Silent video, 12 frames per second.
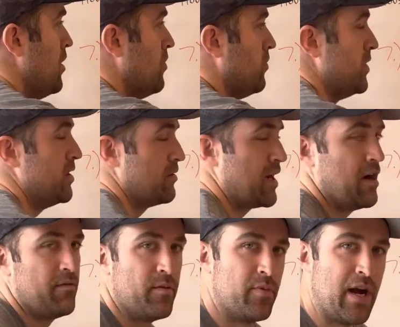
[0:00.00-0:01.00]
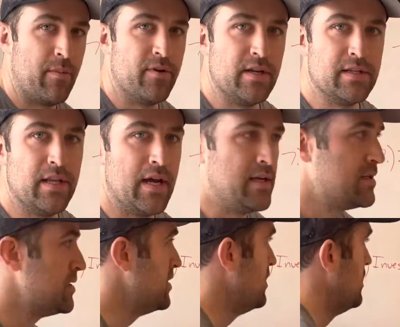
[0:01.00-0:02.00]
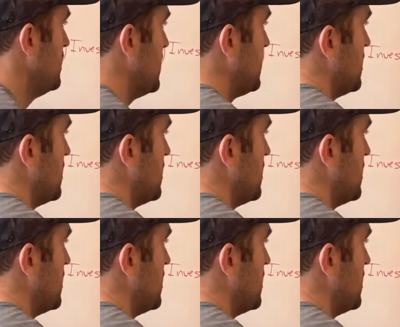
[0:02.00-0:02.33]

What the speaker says: We don't care if the property's nice. That